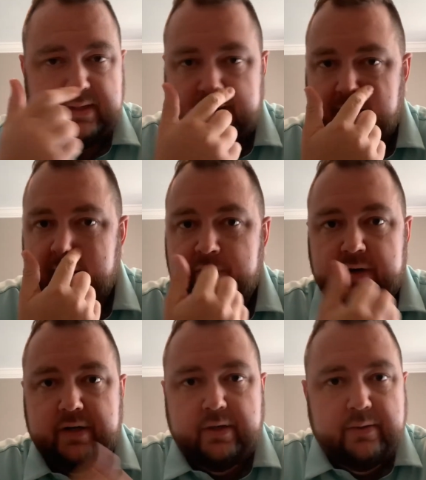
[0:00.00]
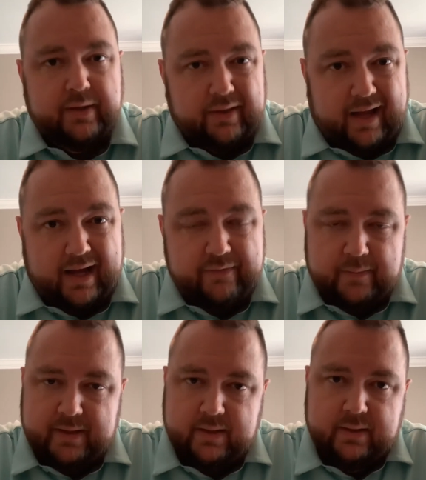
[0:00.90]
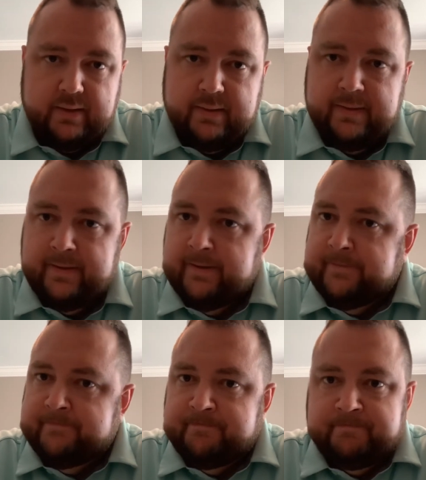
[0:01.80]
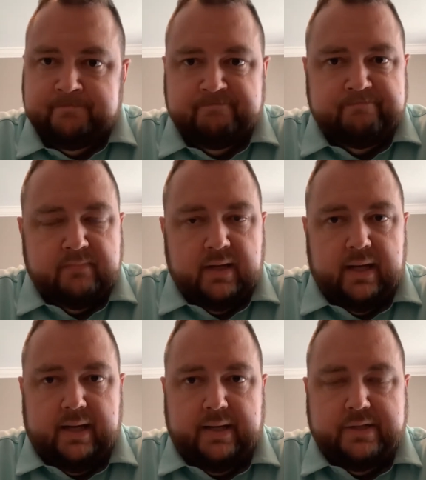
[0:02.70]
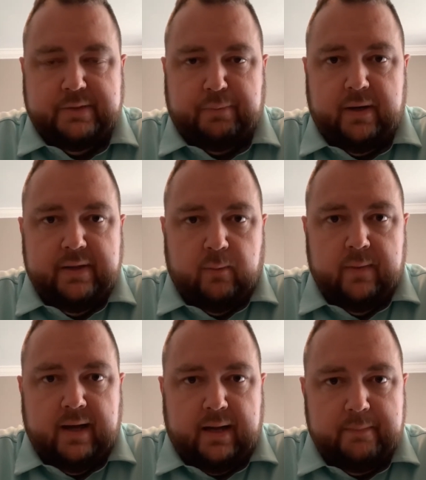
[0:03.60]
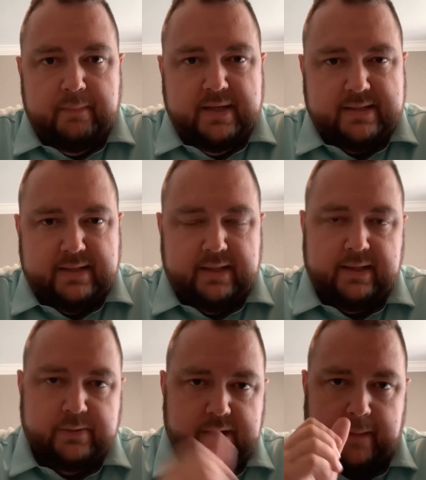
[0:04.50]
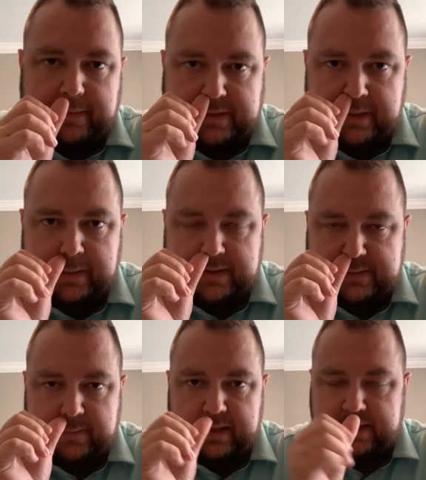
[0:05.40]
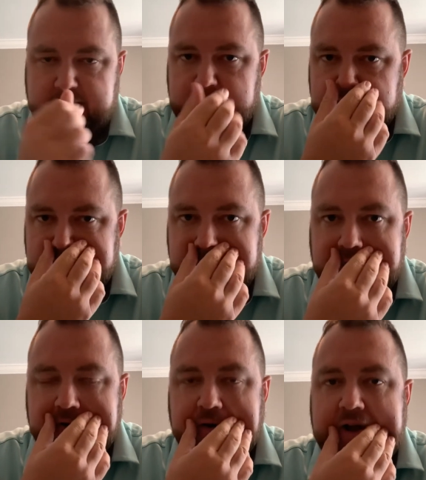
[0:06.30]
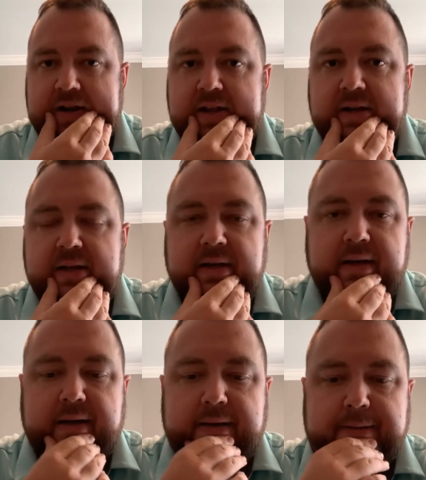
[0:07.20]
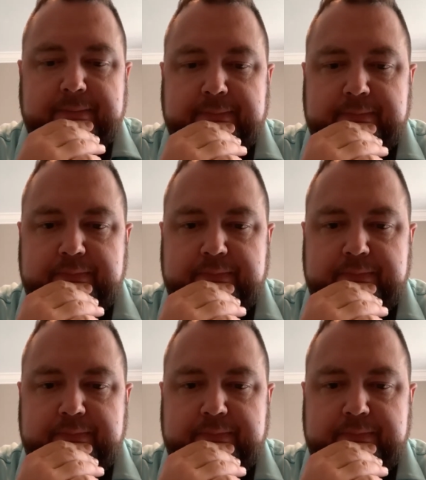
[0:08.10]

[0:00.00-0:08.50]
thing they're ever going to do in their life. I mean, I just pray that we're not missing those opportunities and we're not taking that for granted. Um,